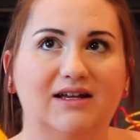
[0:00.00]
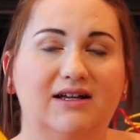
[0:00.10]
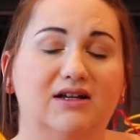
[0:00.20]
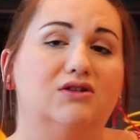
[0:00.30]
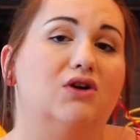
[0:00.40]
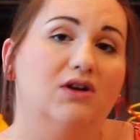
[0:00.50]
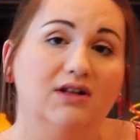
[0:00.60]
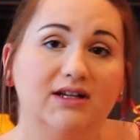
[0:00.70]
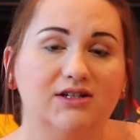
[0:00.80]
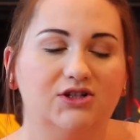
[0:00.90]
as
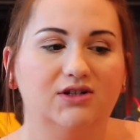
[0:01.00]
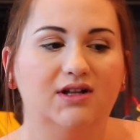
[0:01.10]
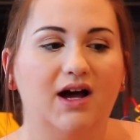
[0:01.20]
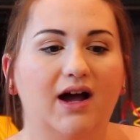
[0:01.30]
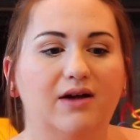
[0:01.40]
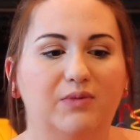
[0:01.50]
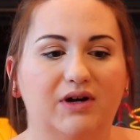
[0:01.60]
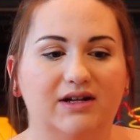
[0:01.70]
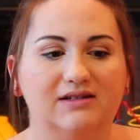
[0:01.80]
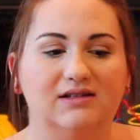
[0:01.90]
early as July,
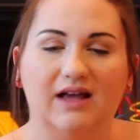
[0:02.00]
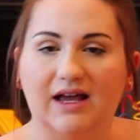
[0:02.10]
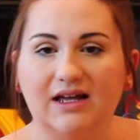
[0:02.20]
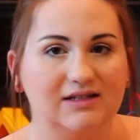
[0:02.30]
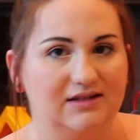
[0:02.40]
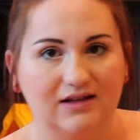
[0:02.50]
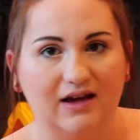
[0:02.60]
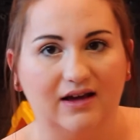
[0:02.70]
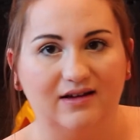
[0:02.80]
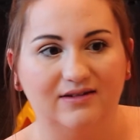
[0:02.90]
but as late as
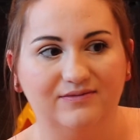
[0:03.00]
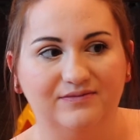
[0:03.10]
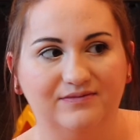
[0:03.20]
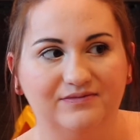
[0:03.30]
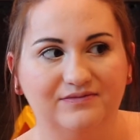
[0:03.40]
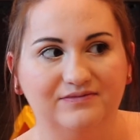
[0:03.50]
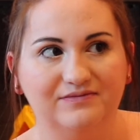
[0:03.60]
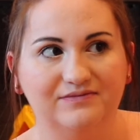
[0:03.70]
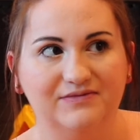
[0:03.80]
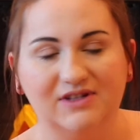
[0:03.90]
like
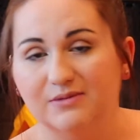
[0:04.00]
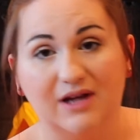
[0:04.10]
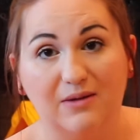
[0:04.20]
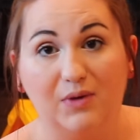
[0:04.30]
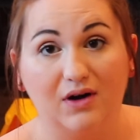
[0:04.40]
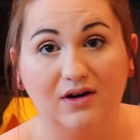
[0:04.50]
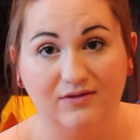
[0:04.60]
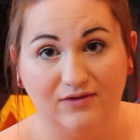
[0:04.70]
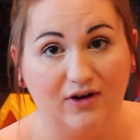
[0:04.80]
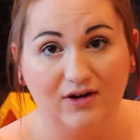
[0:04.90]
September
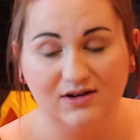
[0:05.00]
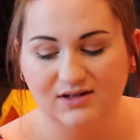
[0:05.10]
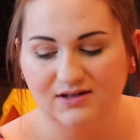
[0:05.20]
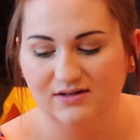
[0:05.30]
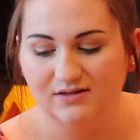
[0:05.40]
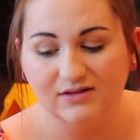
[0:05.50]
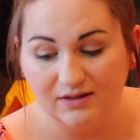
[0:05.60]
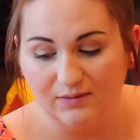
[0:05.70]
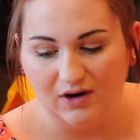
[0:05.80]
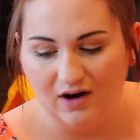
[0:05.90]
1st,
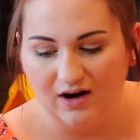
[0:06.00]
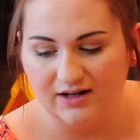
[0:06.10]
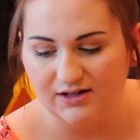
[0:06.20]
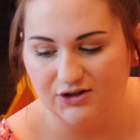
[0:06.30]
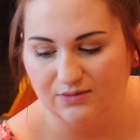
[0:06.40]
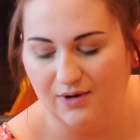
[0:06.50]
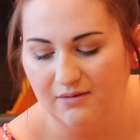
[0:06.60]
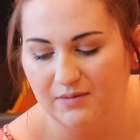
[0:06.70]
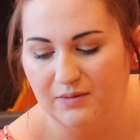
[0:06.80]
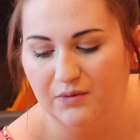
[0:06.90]
somewhere in August she'll
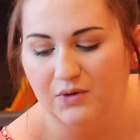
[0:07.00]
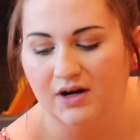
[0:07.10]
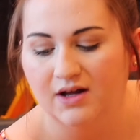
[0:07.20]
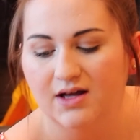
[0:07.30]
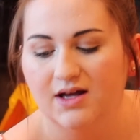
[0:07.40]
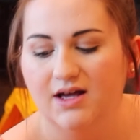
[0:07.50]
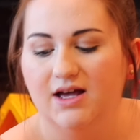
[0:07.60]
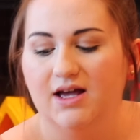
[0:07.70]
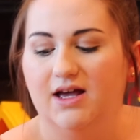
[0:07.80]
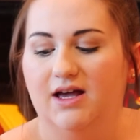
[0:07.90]
probably be born.
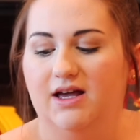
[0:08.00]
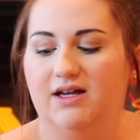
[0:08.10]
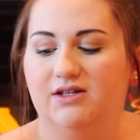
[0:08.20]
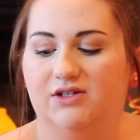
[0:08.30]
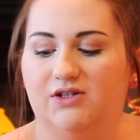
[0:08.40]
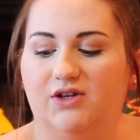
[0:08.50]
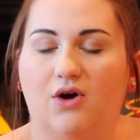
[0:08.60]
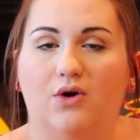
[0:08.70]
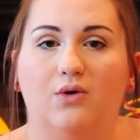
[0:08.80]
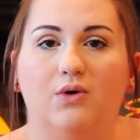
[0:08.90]
And
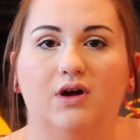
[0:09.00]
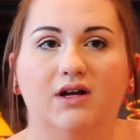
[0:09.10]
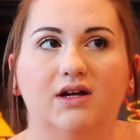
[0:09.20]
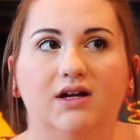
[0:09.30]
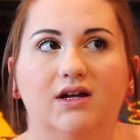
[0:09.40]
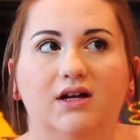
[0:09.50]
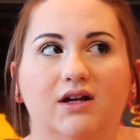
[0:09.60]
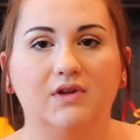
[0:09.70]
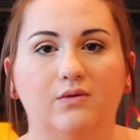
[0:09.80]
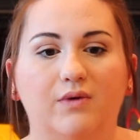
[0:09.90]
so
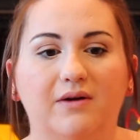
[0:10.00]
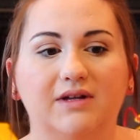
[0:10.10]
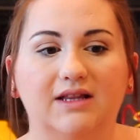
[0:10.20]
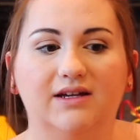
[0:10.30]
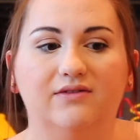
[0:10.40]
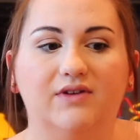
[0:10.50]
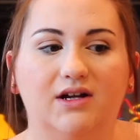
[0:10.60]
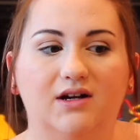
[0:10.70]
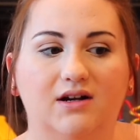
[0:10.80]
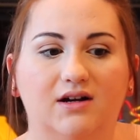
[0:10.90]
where we live
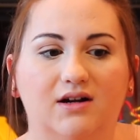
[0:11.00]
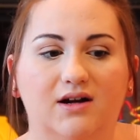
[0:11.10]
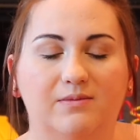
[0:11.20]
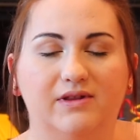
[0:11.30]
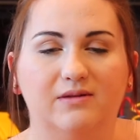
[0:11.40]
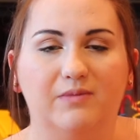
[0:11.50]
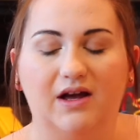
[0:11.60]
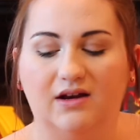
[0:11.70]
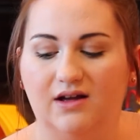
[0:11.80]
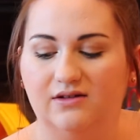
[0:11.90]
here up in the
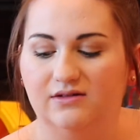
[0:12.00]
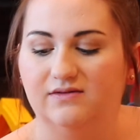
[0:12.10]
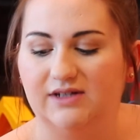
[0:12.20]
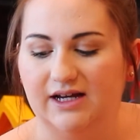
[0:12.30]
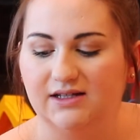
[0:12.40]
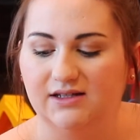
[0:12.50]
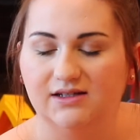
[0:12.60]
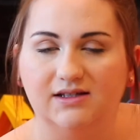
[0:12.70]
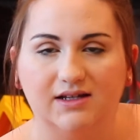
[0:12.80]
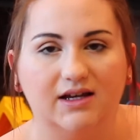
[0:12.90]
panhandle of
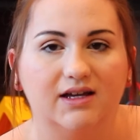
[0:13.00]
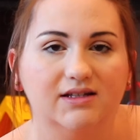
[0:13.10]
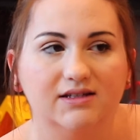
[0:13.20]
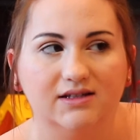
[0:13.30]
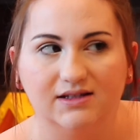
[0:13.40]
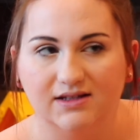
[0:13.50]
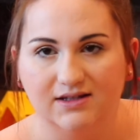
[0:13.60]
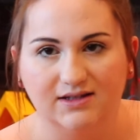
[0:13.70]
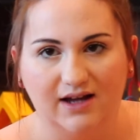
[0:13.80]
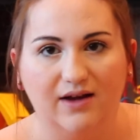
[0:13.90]
Texas, it can
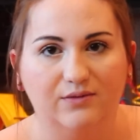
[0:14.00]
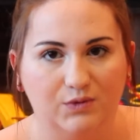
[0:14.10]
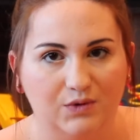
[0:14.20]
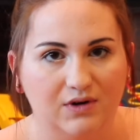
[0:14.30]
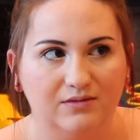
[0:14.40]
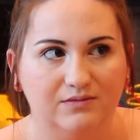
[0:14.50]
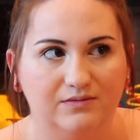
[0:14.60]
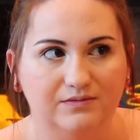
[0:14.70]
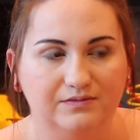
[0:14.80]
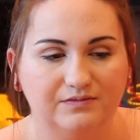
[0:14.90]
stay warm